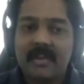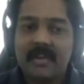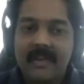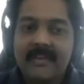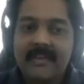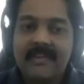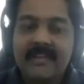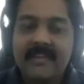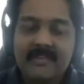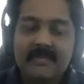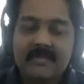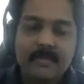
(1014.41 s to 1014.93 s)

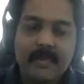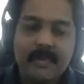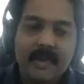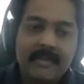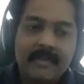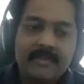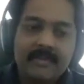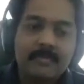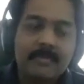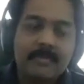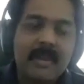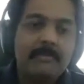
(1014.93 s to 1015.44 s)

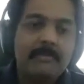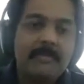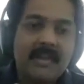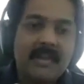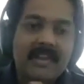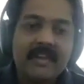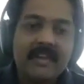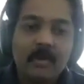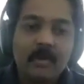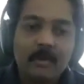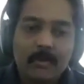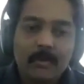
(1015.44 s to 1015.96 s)
it's
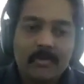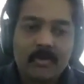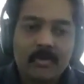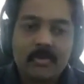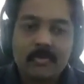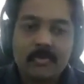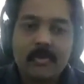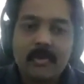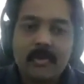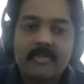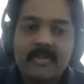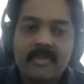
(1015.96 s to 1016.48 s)
primarily an open
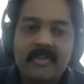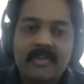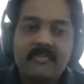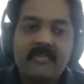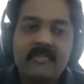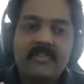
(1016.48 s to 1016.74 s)
source project